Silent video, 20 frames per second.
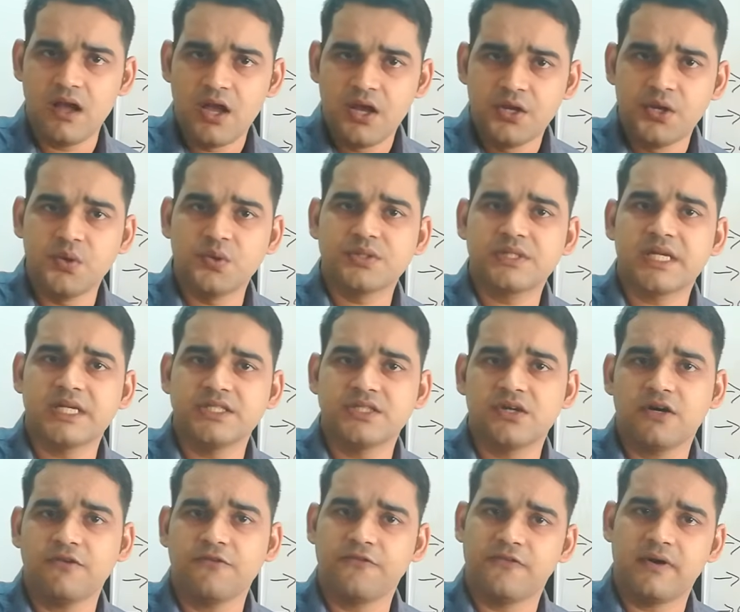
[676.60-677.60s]
usage
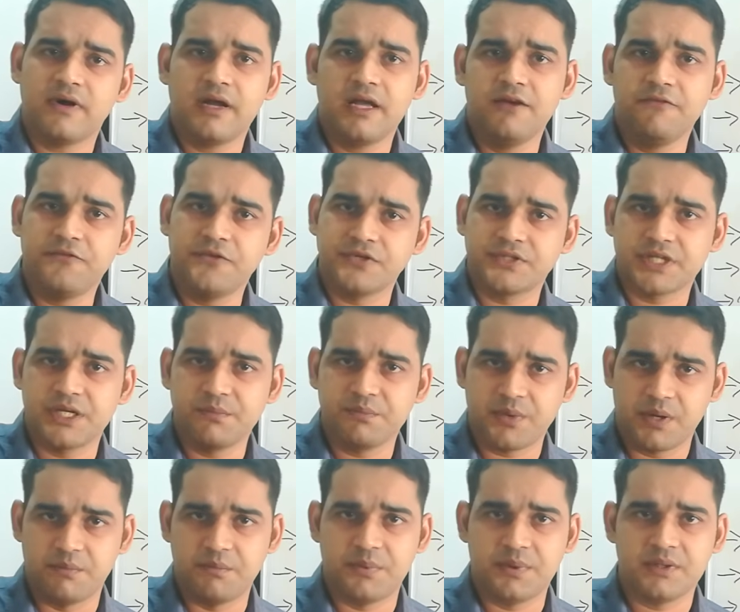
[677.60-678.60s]
of infusion
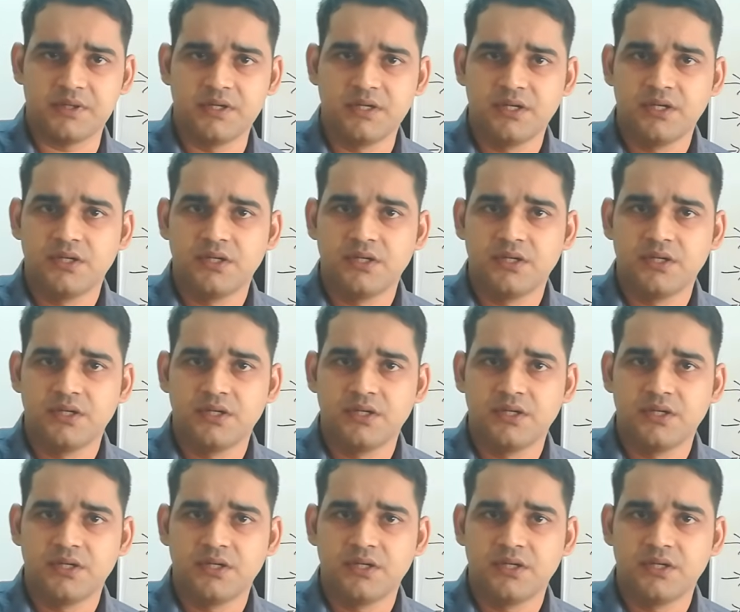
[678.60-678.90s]
pump.